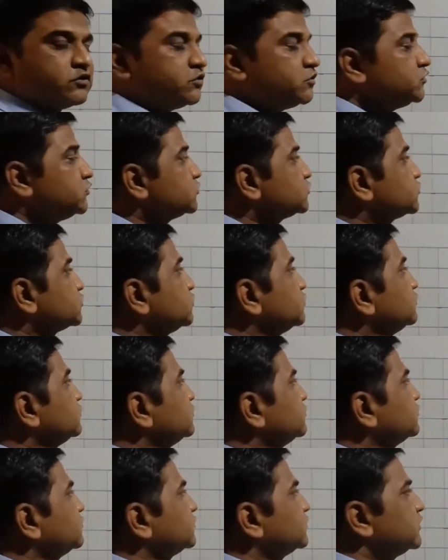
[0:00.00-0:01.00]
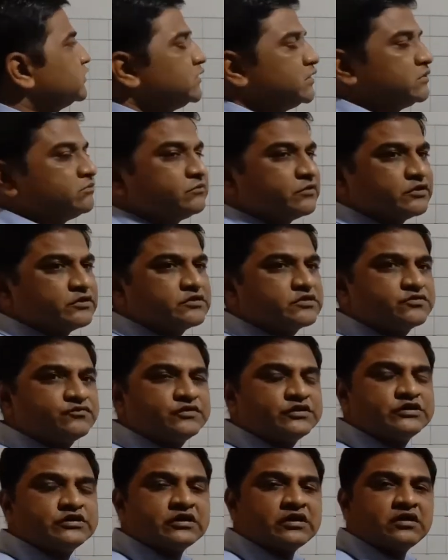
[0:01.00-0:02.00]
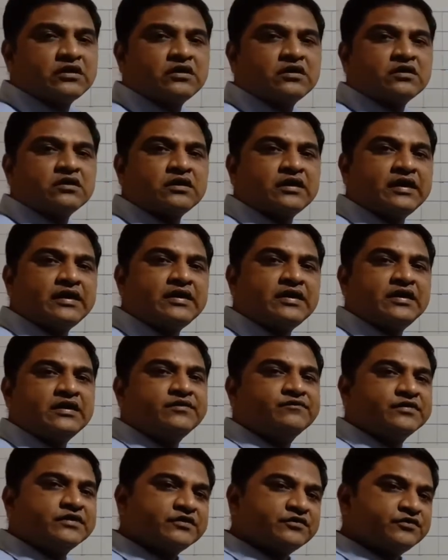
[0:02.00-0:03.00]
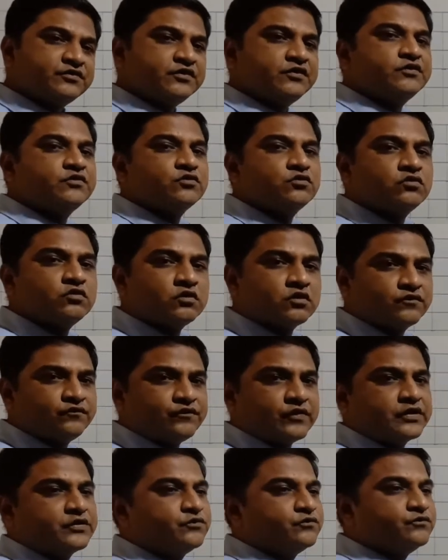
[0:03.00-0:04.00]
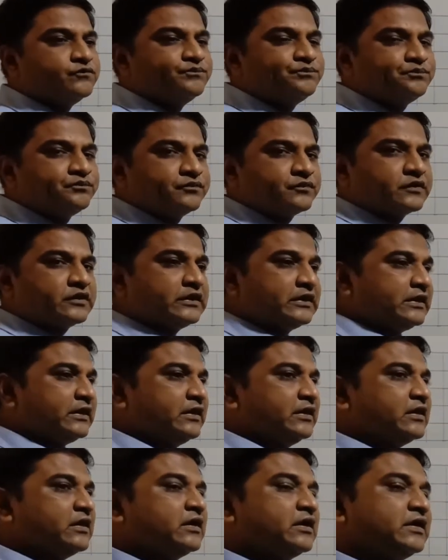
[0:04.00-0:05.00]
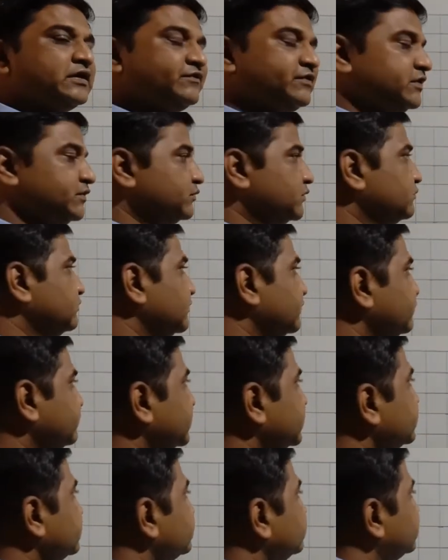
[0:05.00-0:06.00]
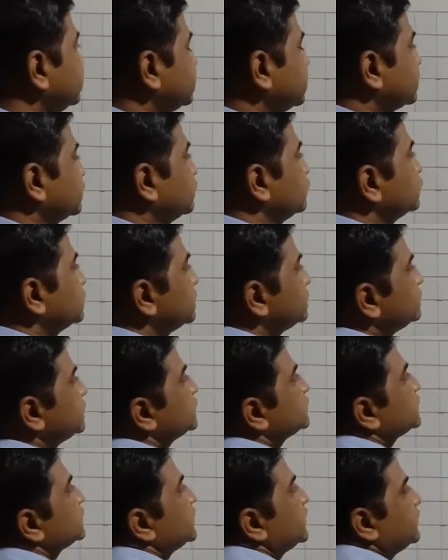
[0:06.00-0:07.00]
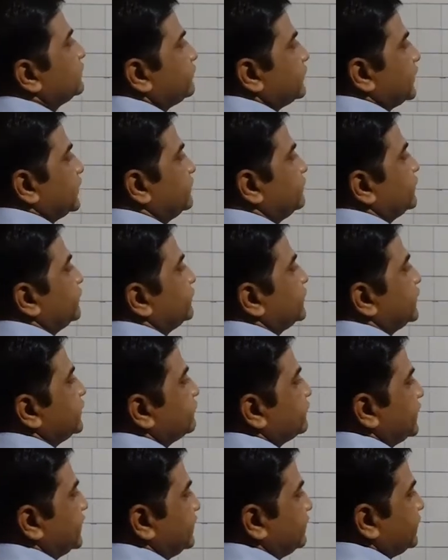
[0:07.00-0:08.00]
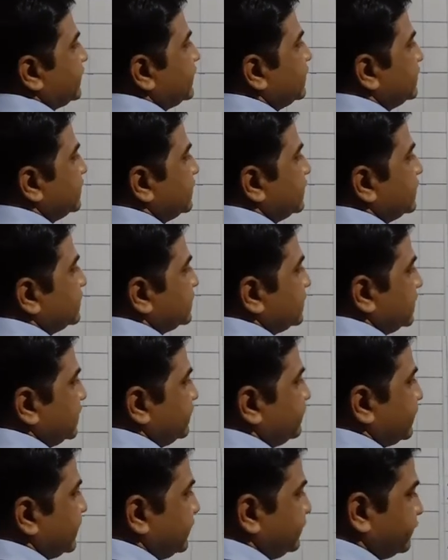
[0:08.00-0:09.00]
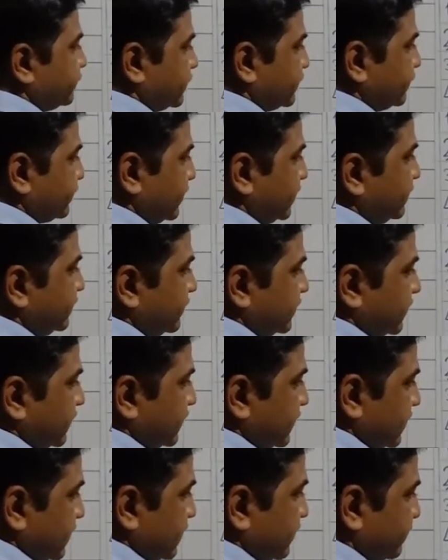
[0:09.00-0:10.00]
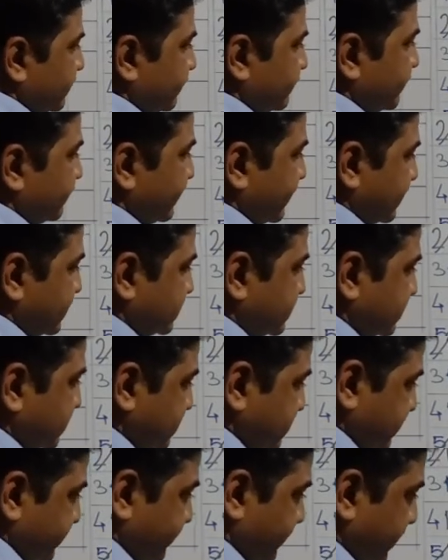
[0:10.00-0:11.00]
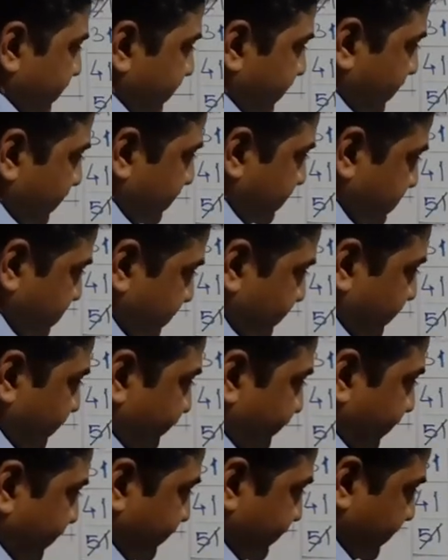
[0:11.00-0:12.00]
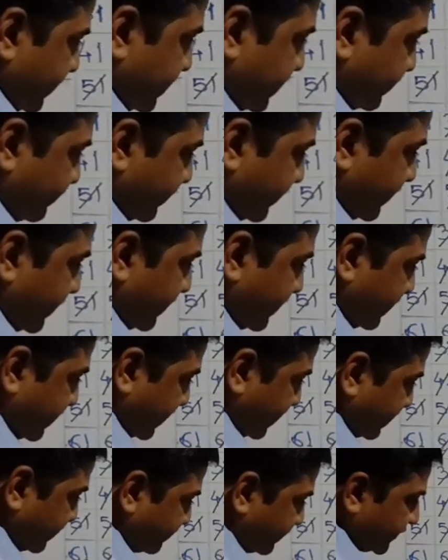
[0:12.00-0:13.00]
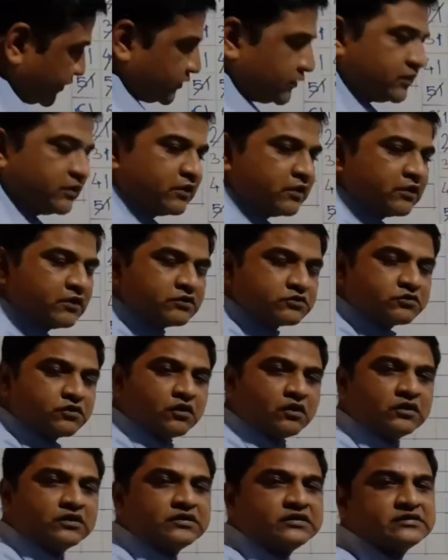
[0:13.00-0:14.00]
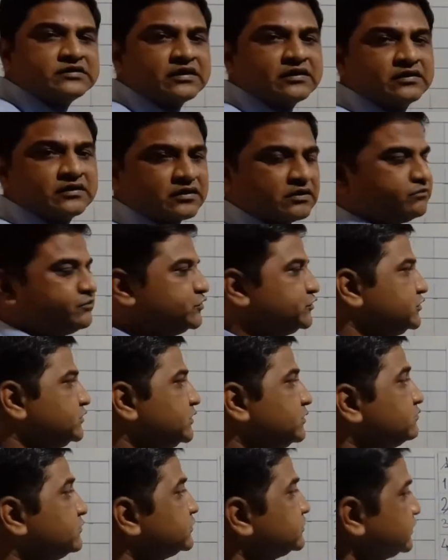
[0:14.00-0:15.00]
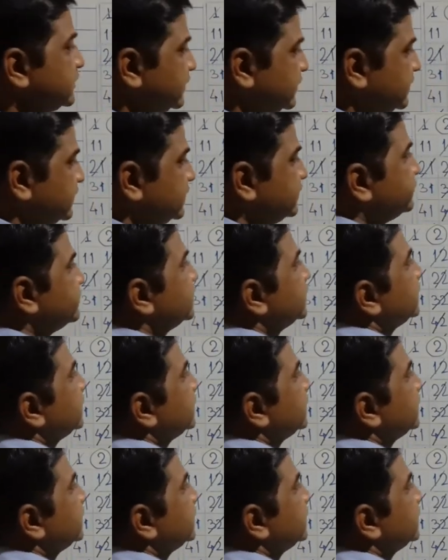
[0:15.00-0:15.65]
So the numbers which are ending with a 0 or 5, they are divisible by 5. Which are those numbers? 5, 15, 25, 35, 45, 55, 65, 75, 85, and 95. So all these are the composite numbers. Again,